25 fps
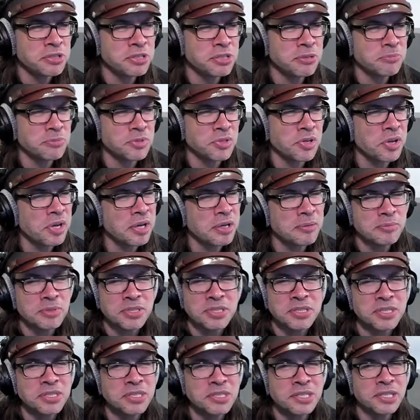
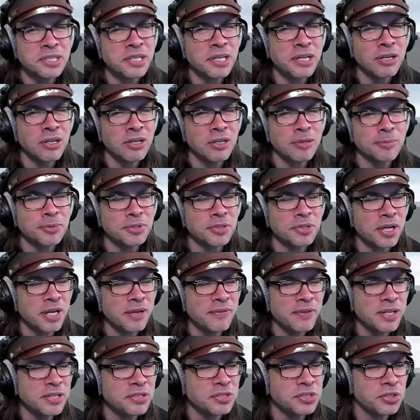sometimes. It's terrible. I've
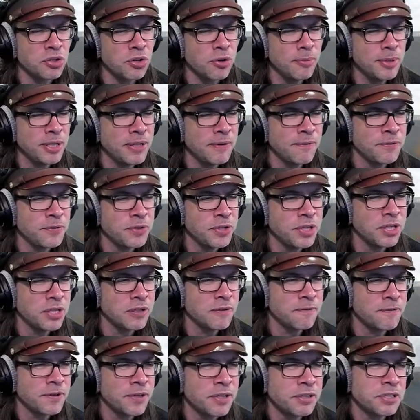had so many
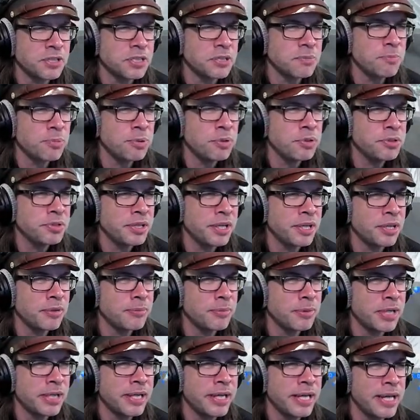Fliegerfausts pulled out of
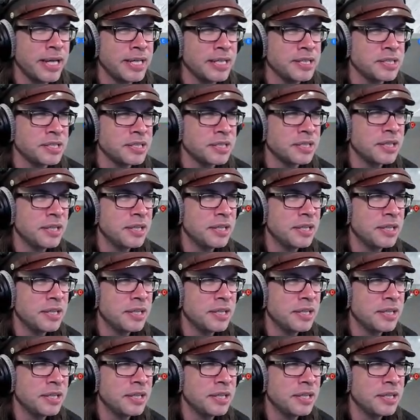my ass